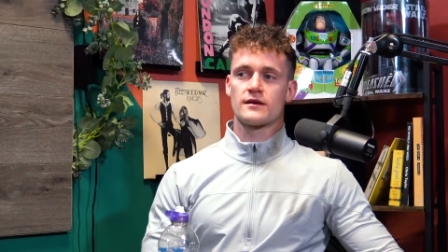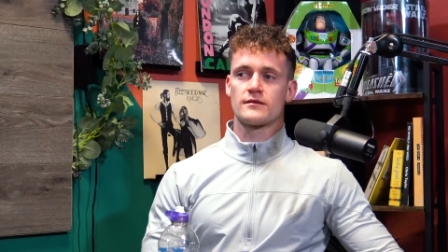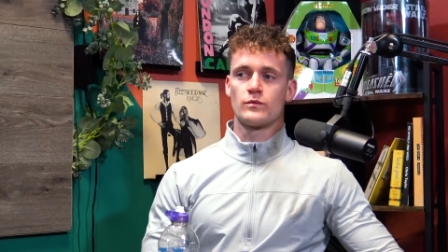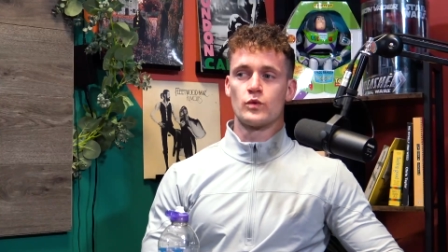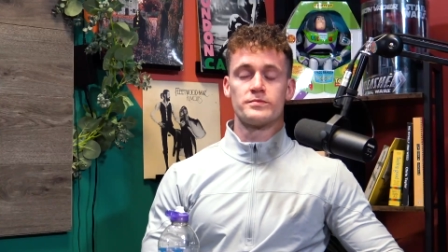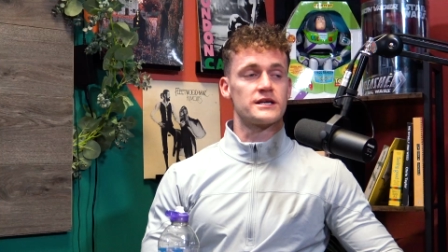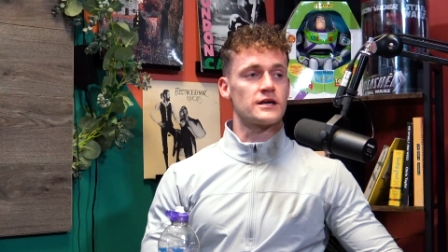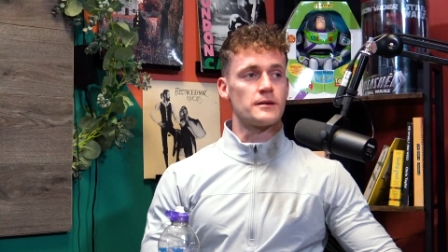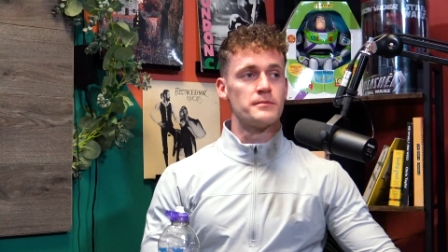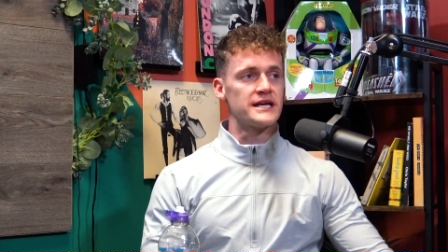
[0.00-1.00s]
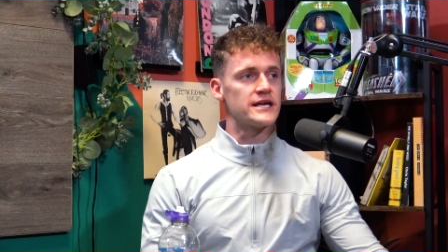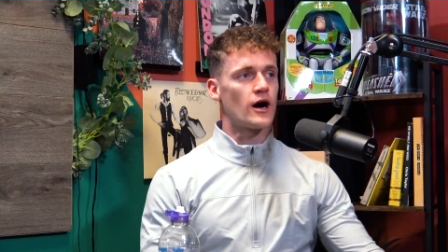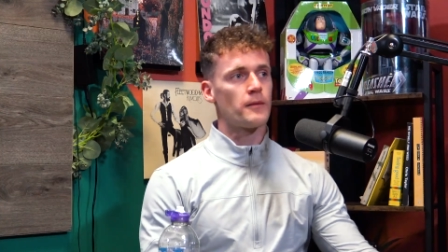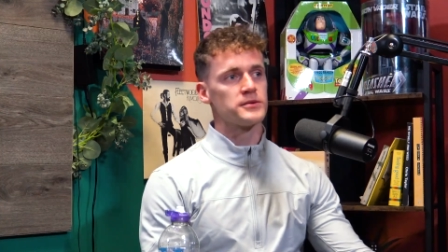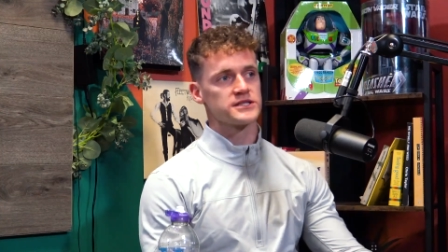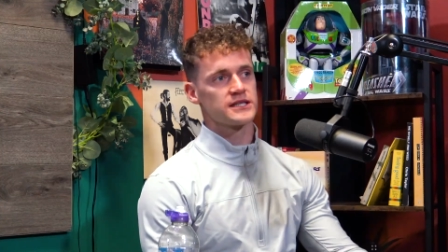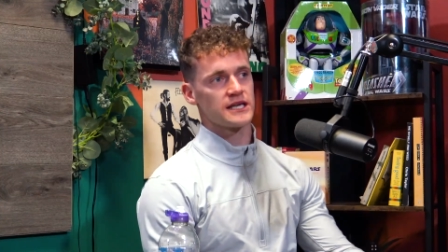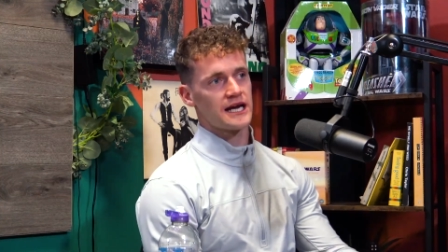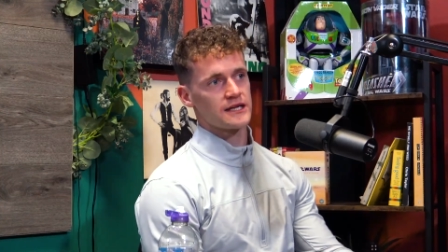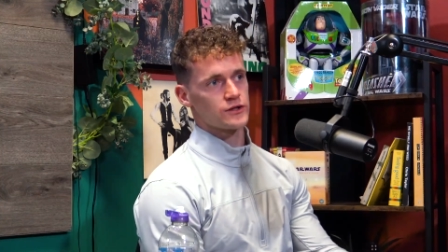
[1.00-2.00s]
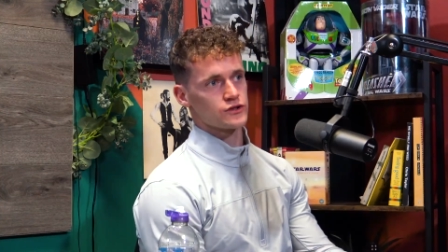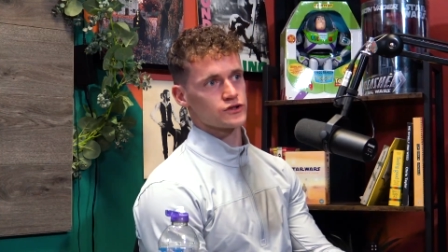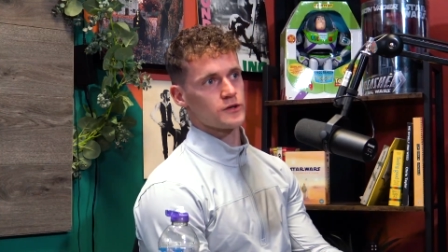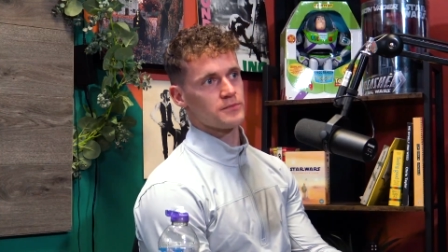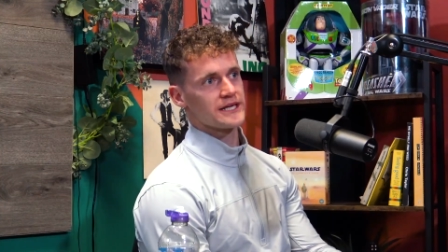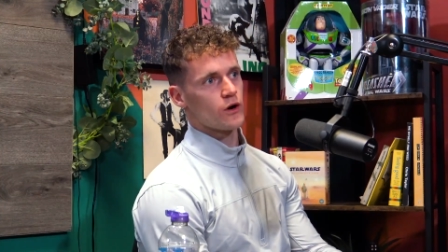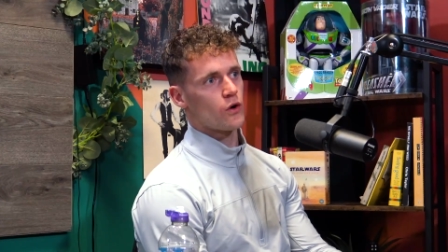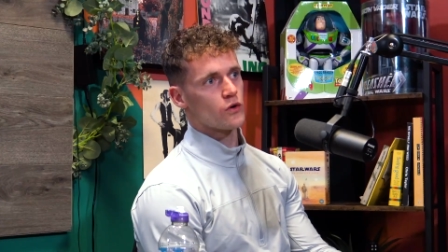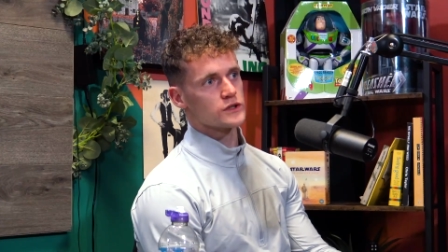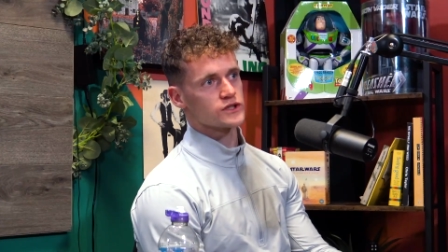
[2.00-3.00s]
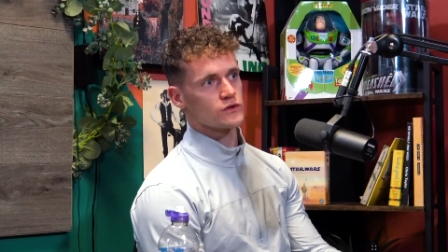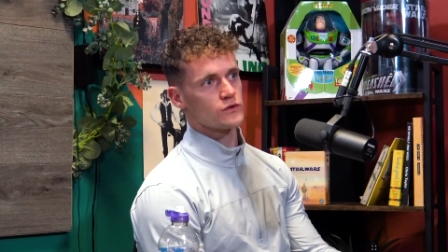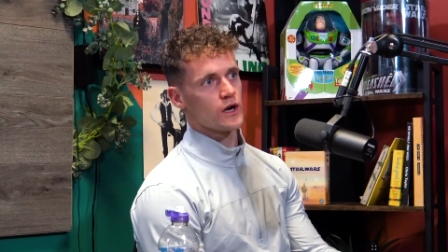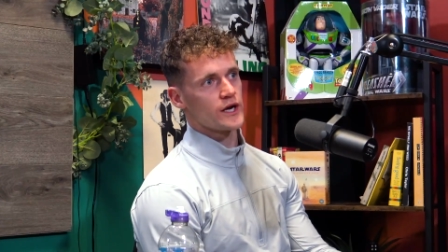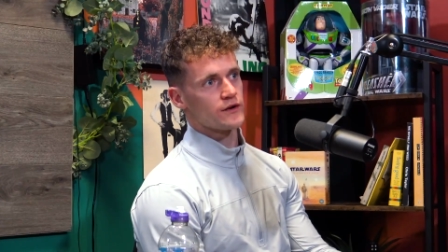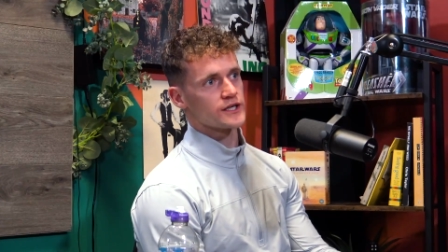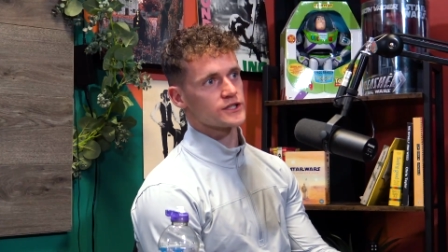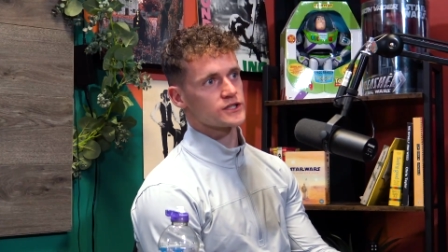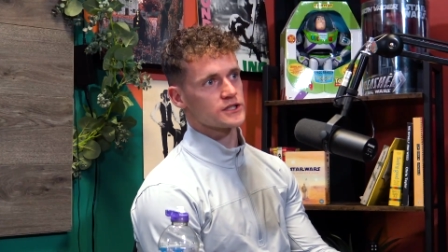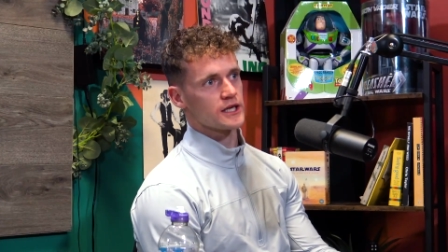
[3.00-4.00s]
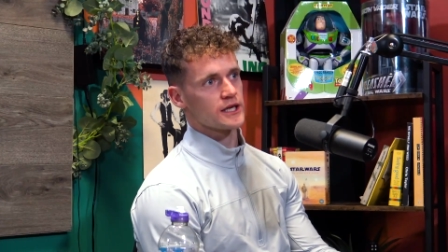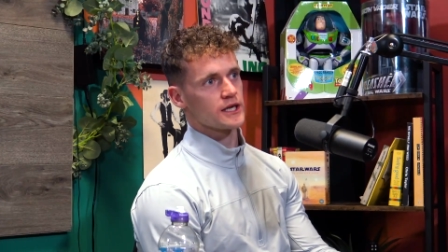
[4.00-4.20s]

would be complete opposite to that. They're yeah. just complete old school Irish. So like, my